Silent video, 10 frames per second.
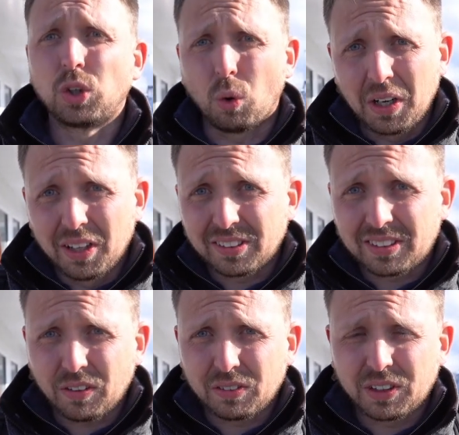And toilets,
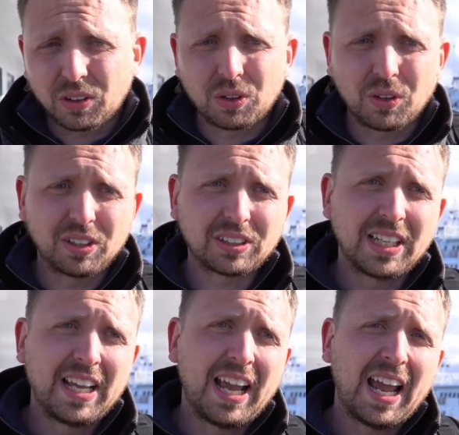they've obviously got toilets.
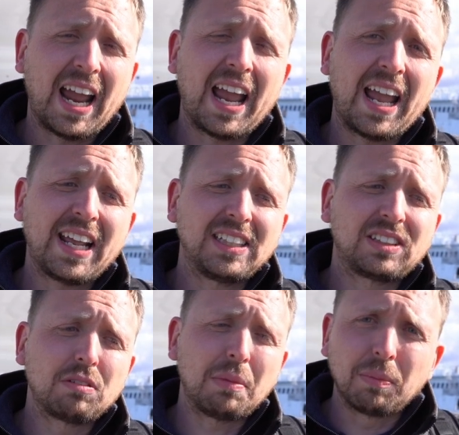
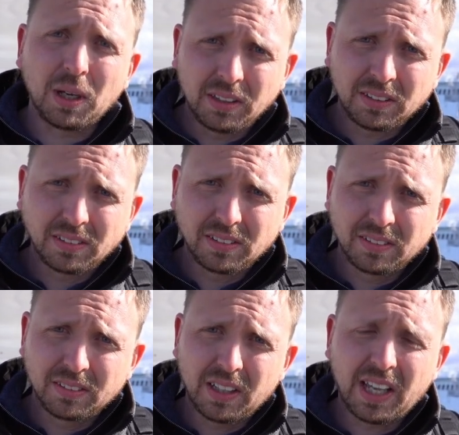And remember,
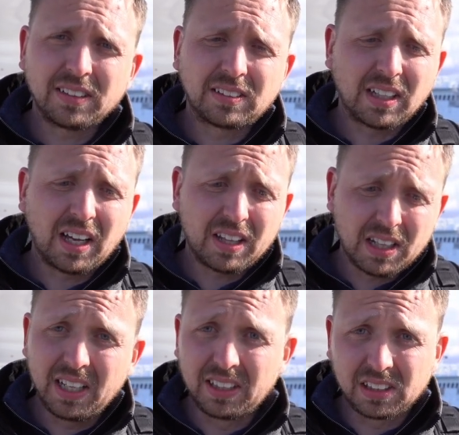it's the
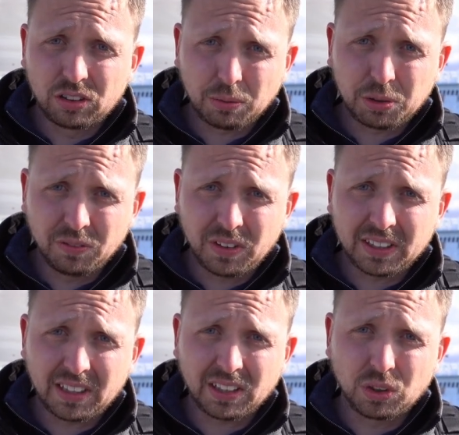link is in the description for the
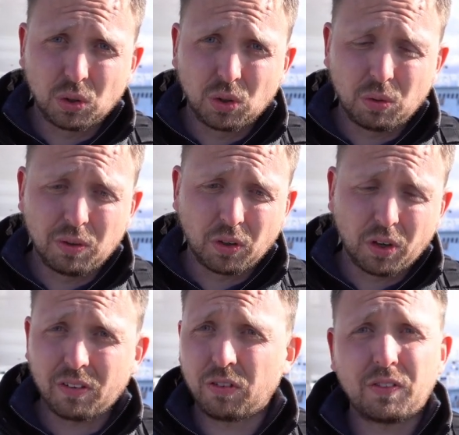exact tour we've
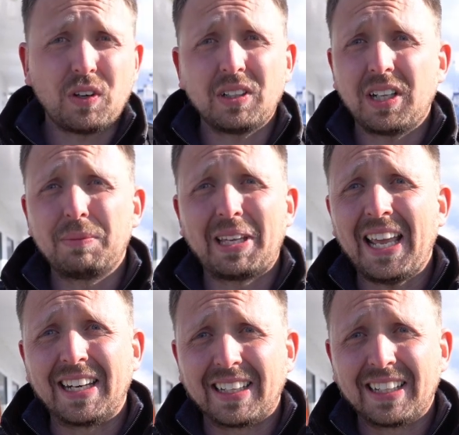gone on. I've forgotten the name
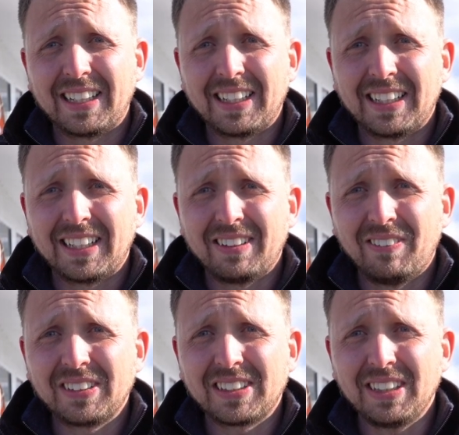again.
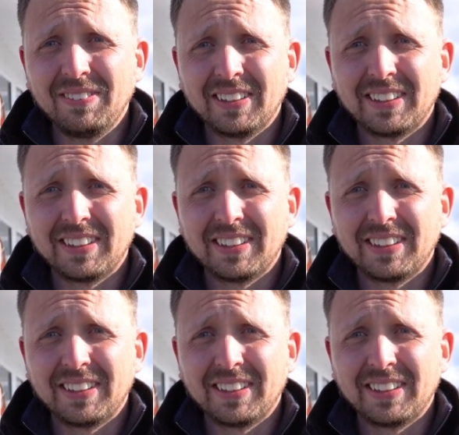What is the name?